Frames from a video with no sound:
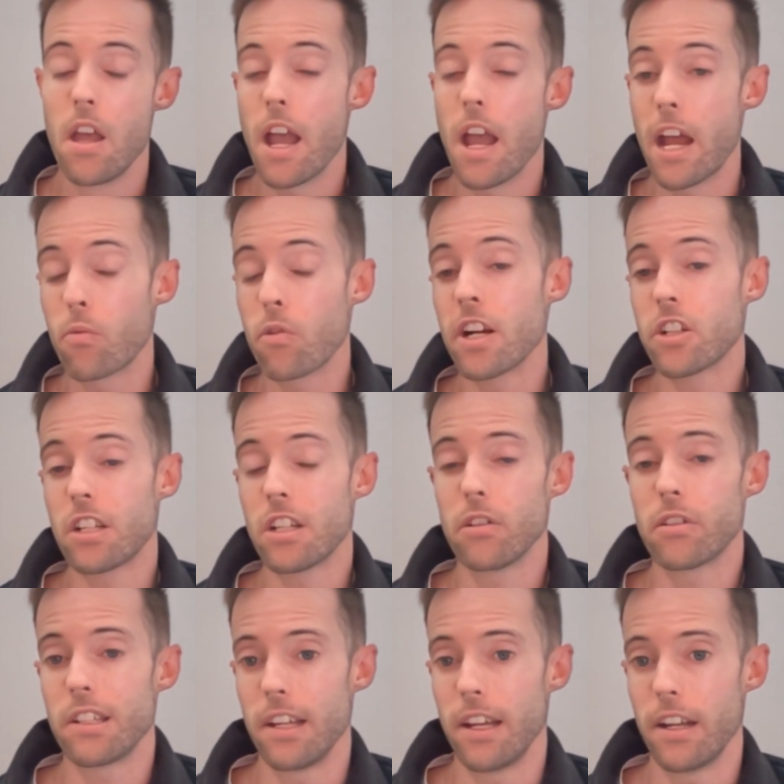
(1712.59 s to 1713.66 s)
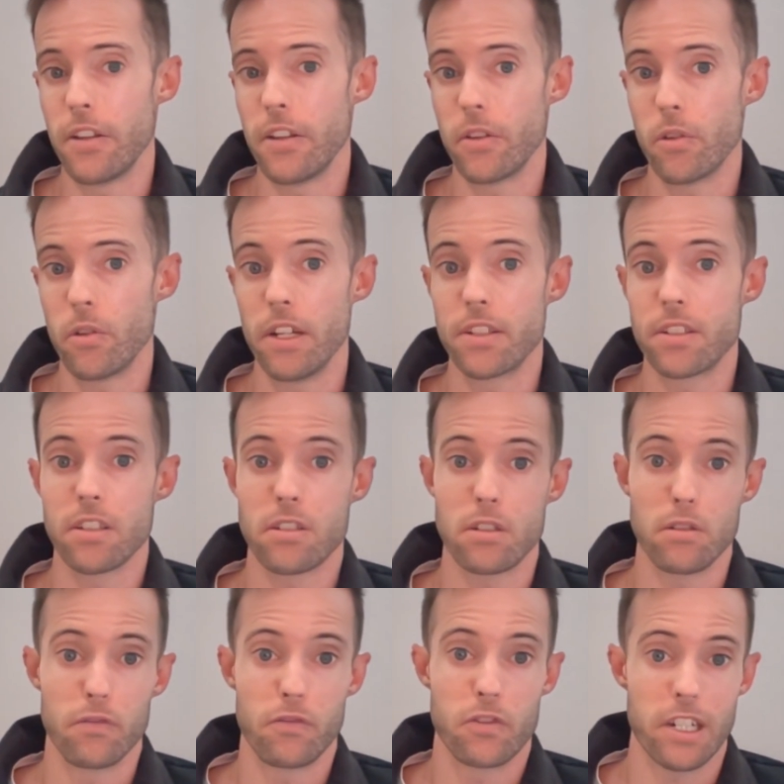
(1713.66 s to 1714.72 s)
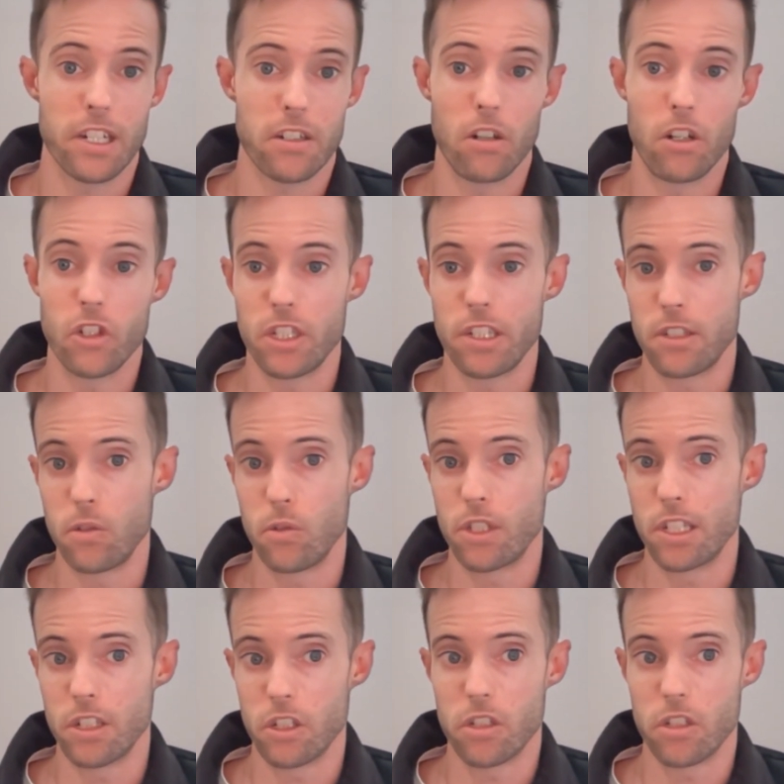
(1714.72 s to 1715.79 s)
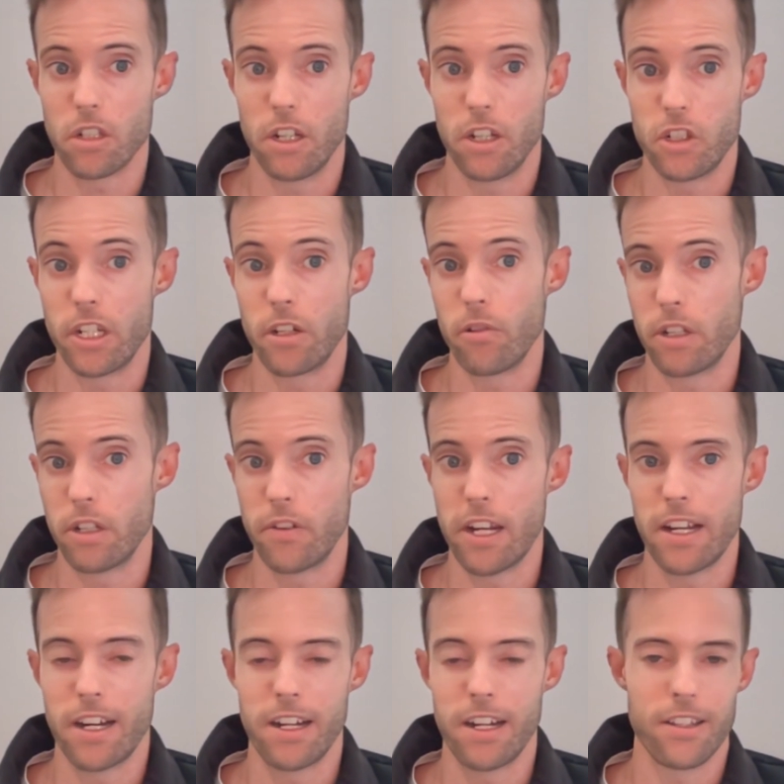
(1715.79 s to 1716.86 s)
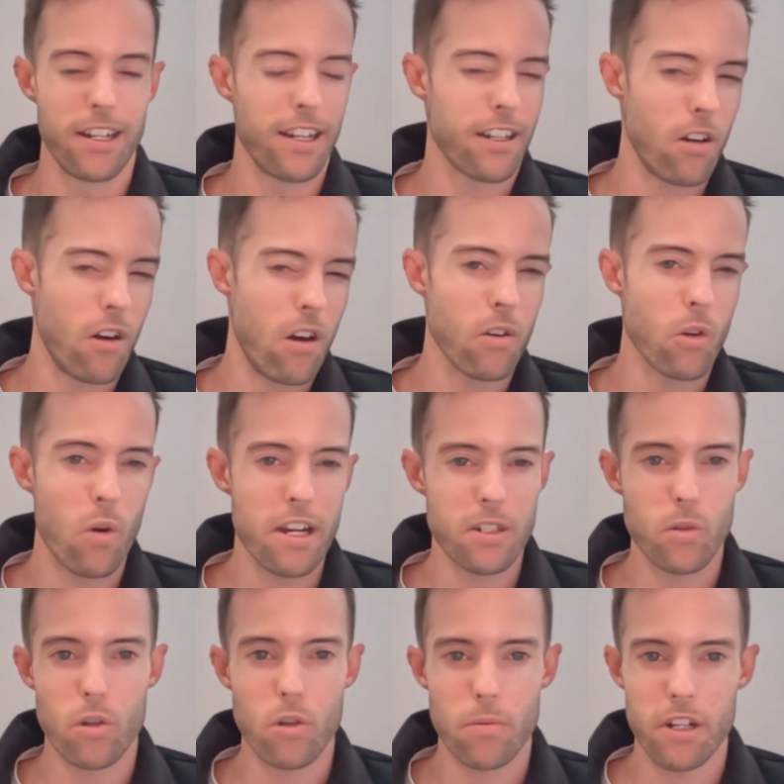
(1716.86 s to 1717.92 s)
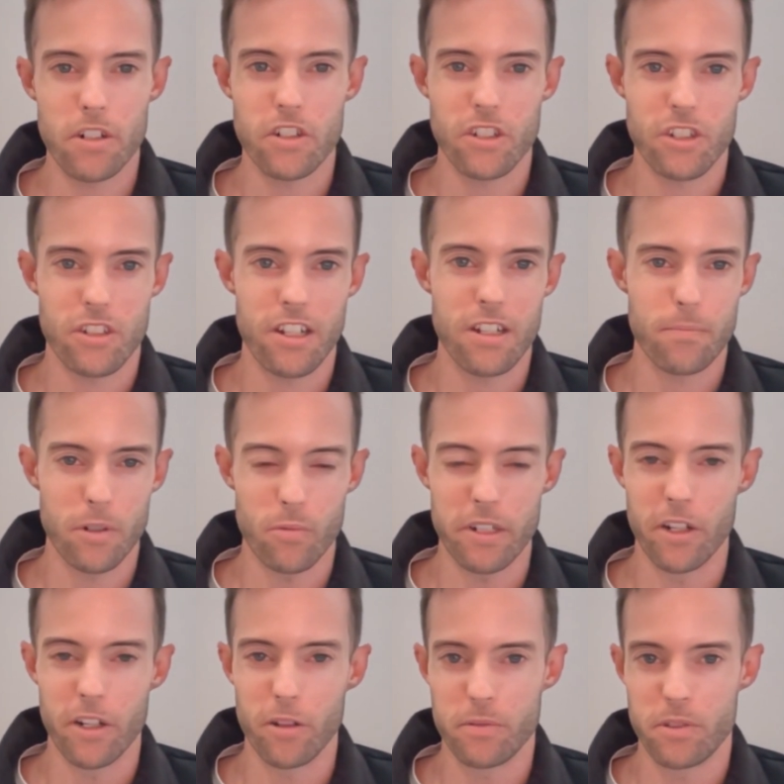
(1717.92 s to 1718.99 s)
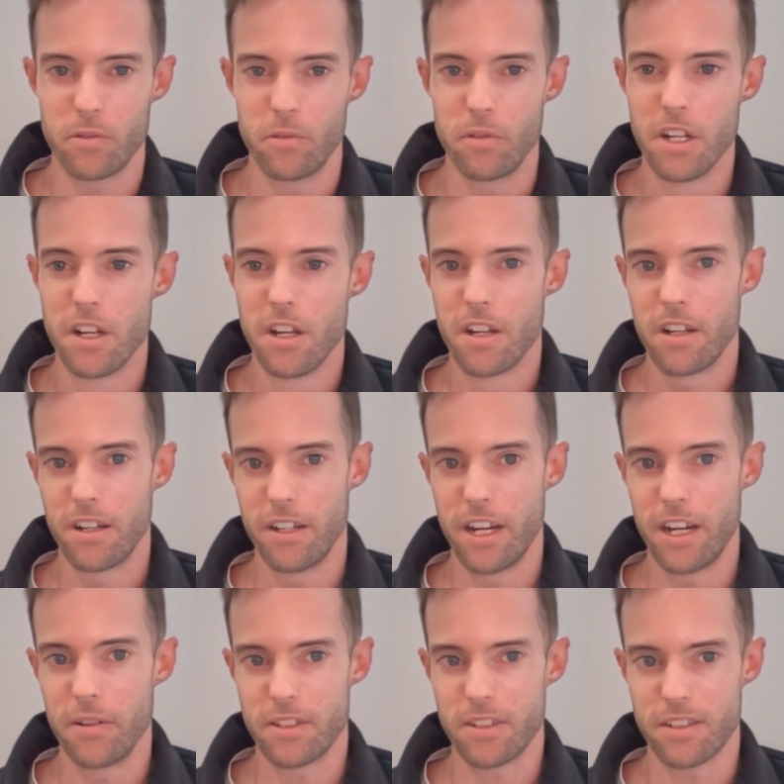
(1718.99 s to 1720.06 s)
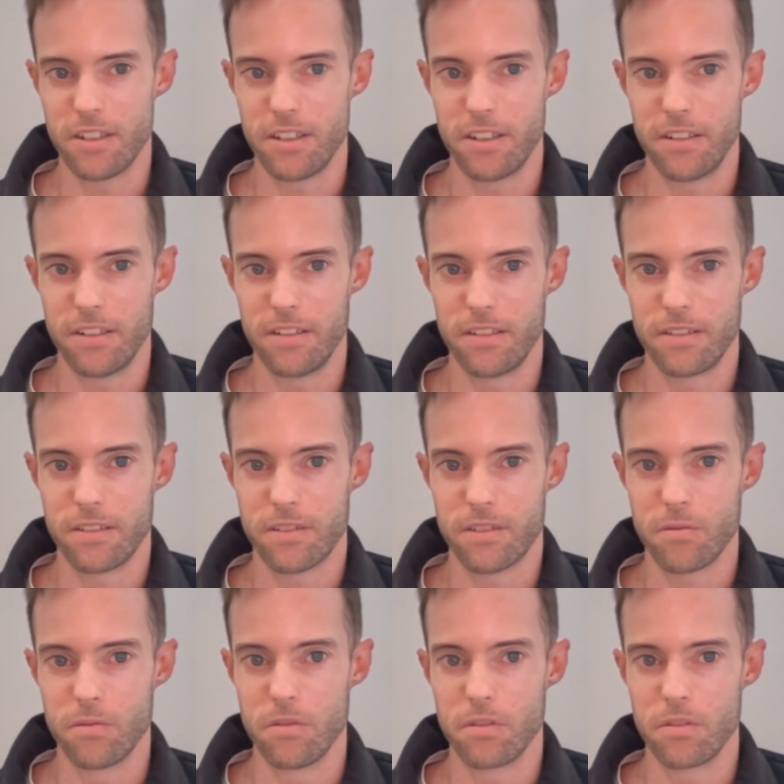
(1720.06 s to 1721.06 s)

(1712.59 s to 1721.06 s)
And we're actually looking at other assistive technologies using generative AI that I can't quite talk about just yet, but we hope to announce soon.